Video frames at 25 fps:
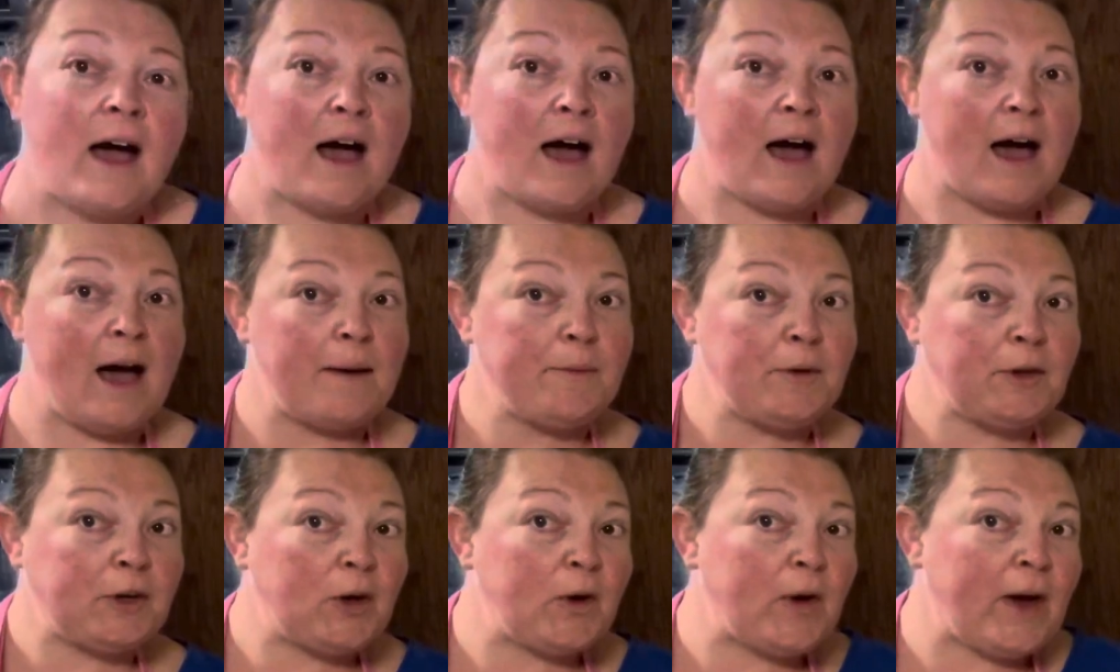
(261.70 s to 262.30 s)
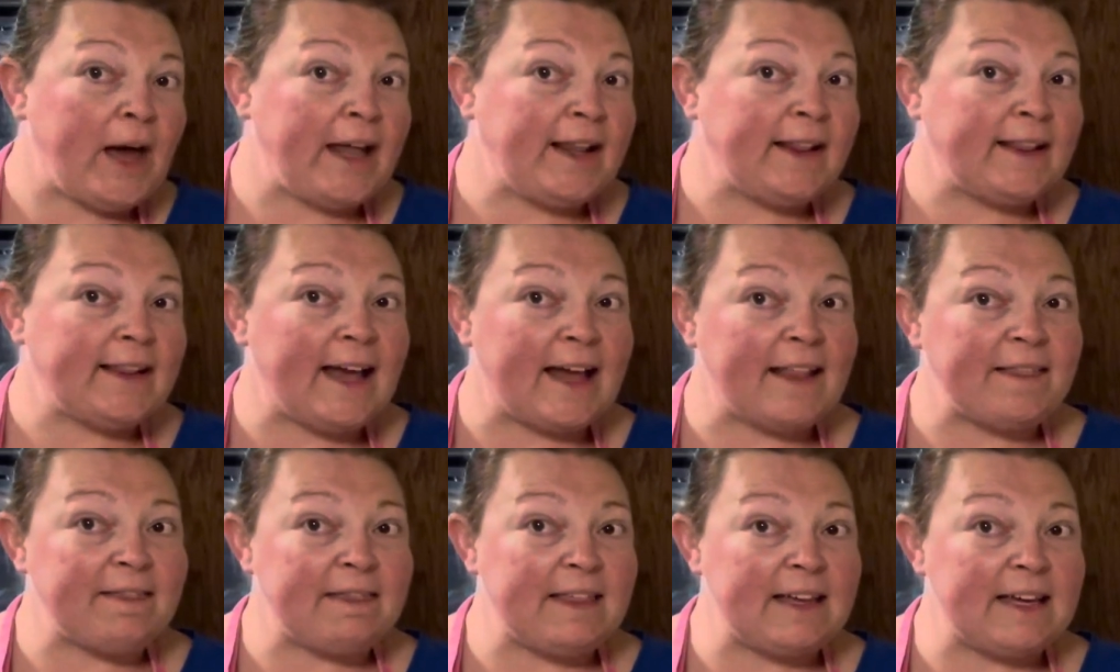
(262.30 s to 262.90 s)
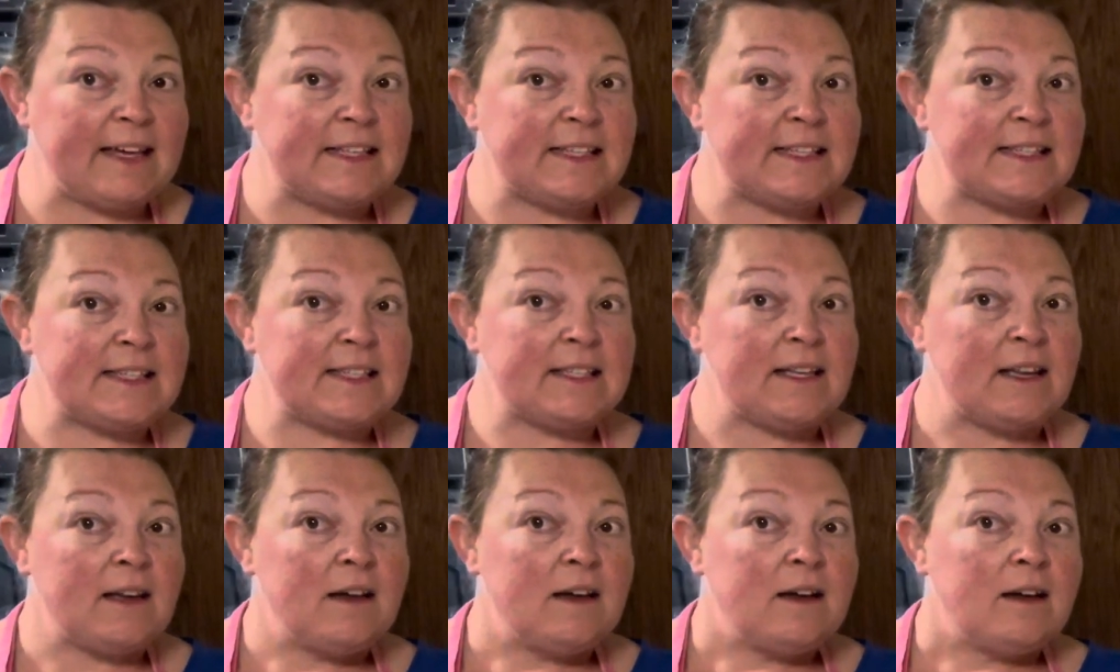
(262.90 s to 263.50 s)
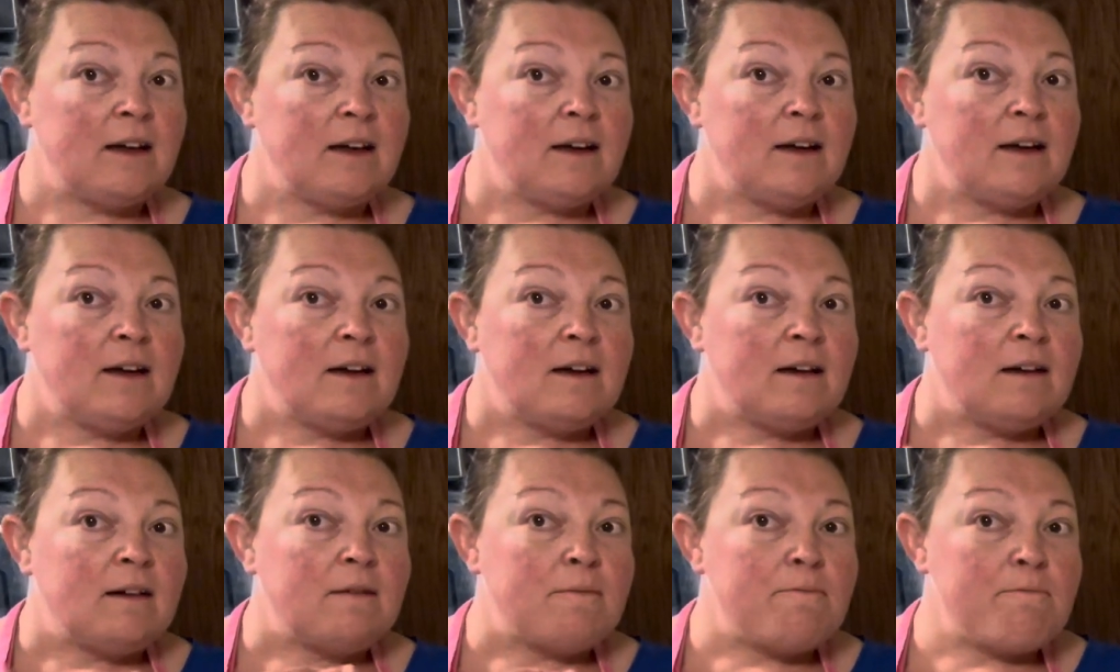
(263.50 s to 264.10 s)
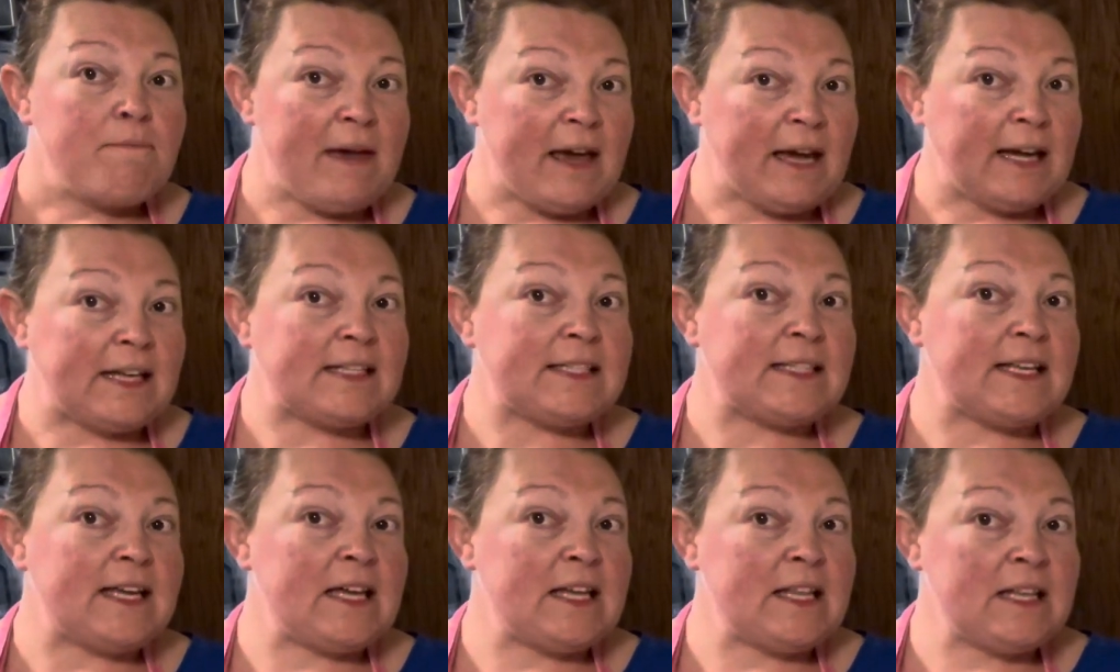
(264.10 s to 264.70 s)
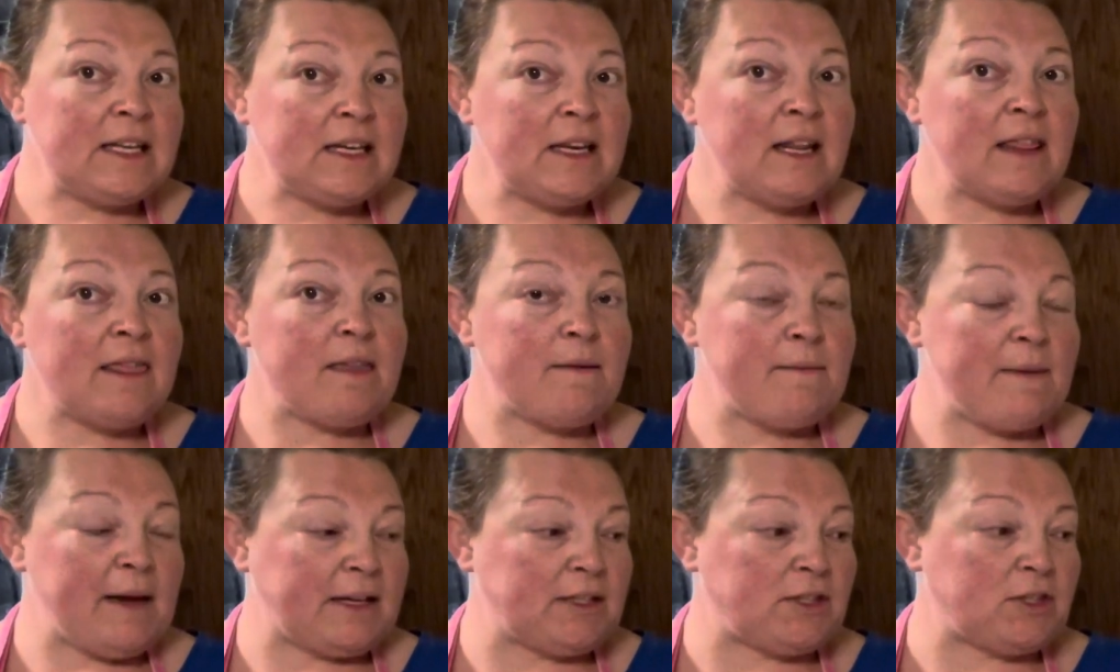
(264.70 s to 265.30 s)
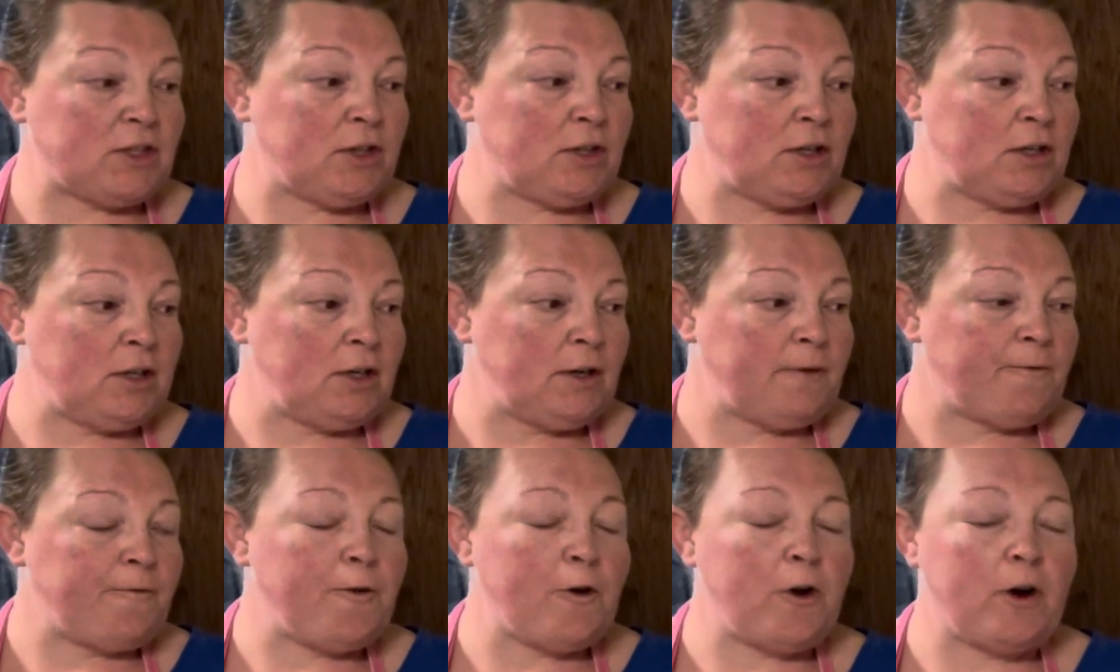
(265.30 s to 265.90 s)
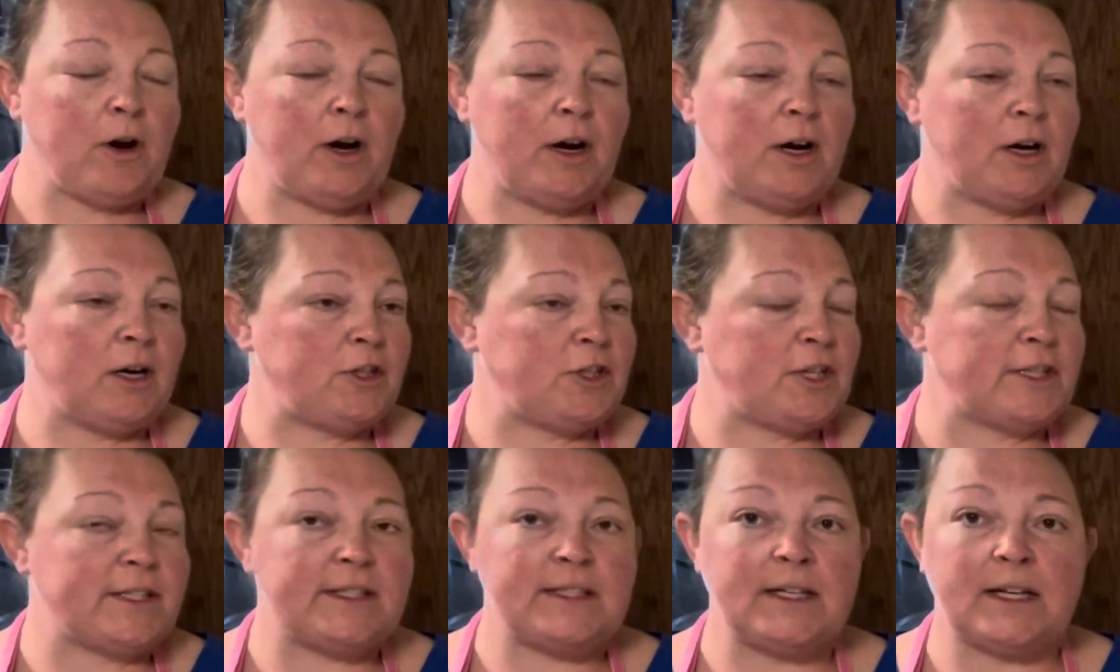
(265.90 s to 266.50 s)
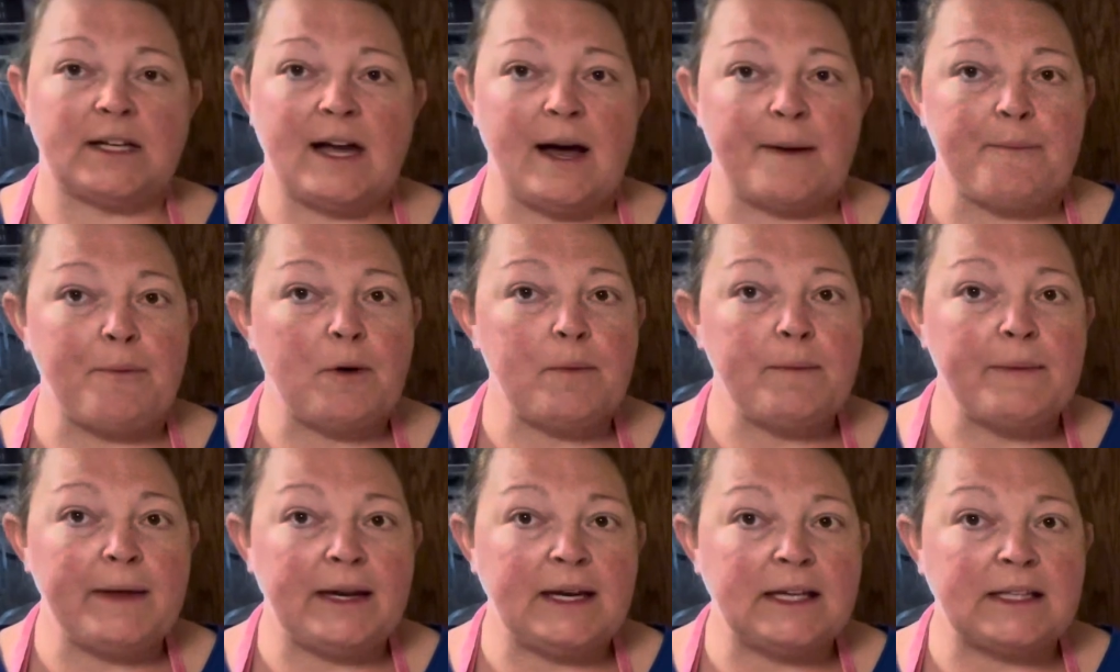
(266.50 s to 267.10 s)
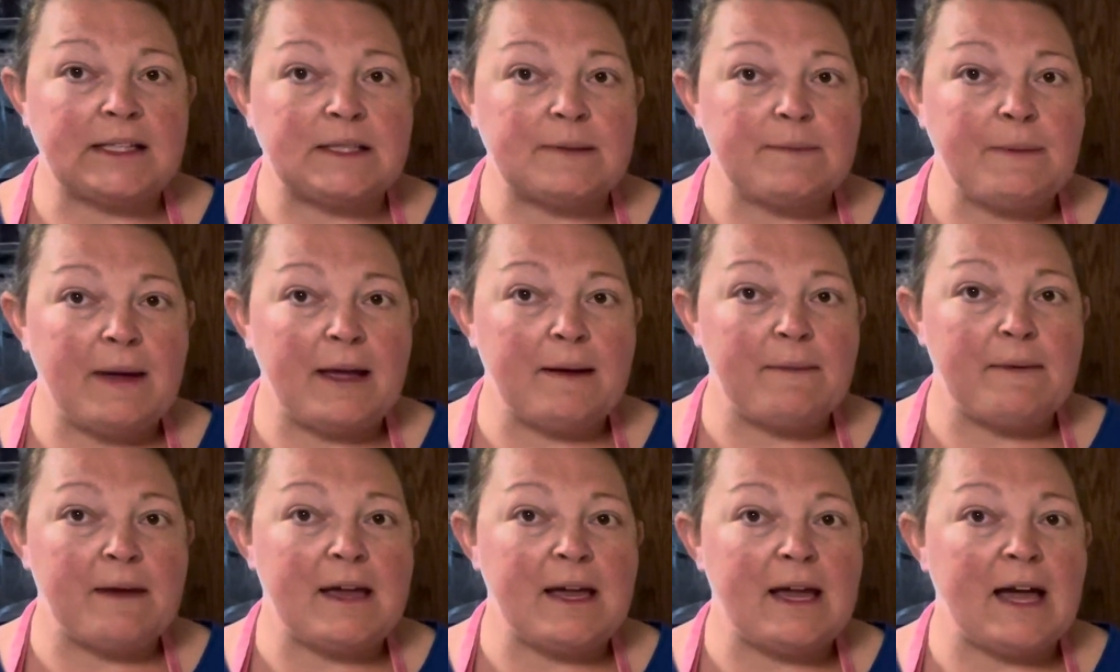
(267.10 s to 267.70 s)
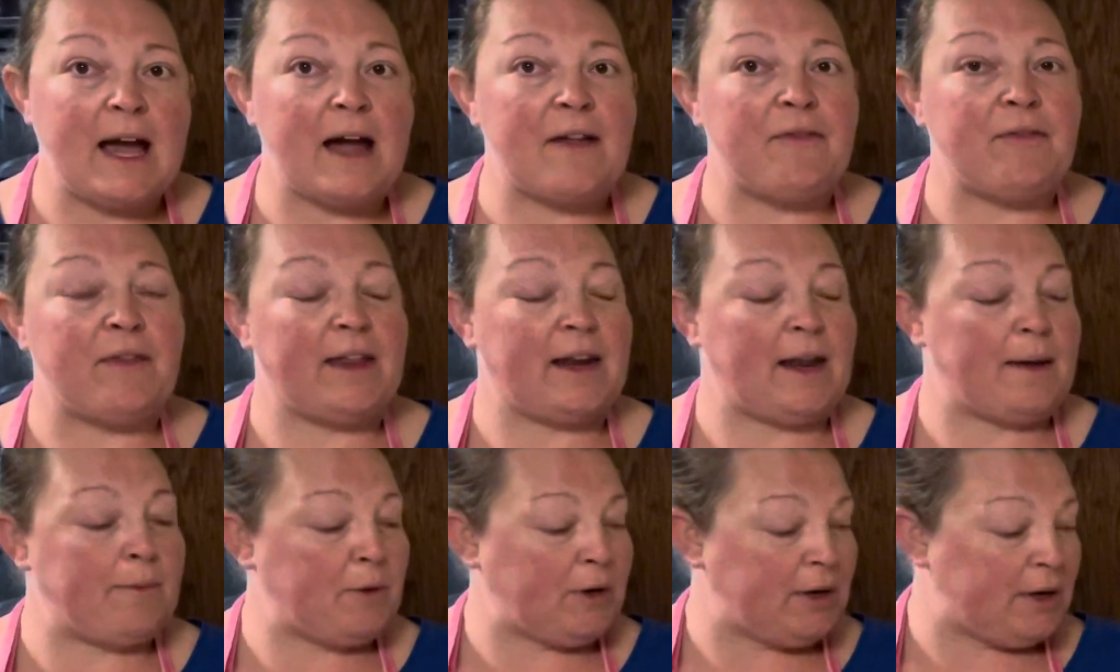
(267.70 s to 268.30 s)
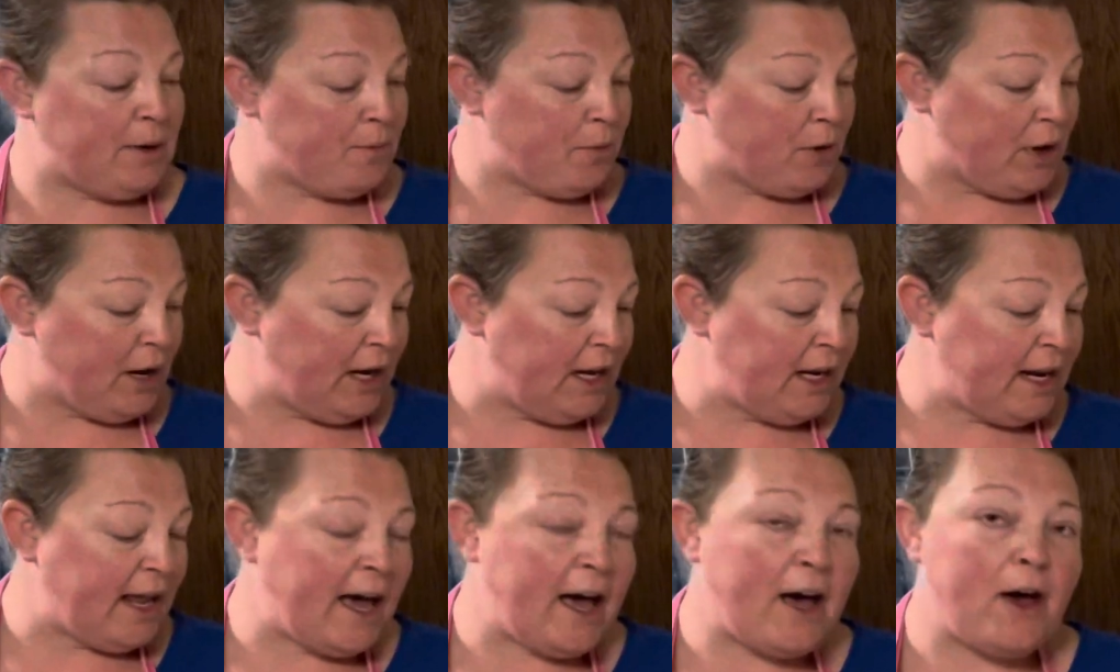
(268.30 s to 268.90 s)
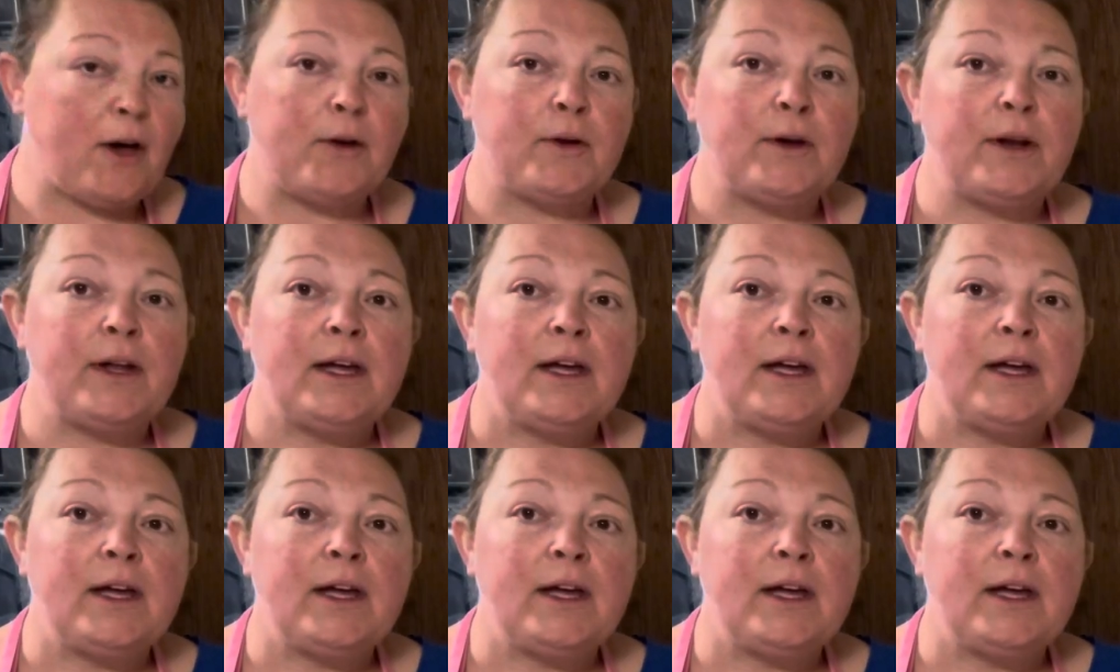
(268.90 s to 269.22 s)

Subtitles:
I'm gonna go ahead and let this mix in the mixer for just a couple minutes maybe, and then I'm gonna bring it out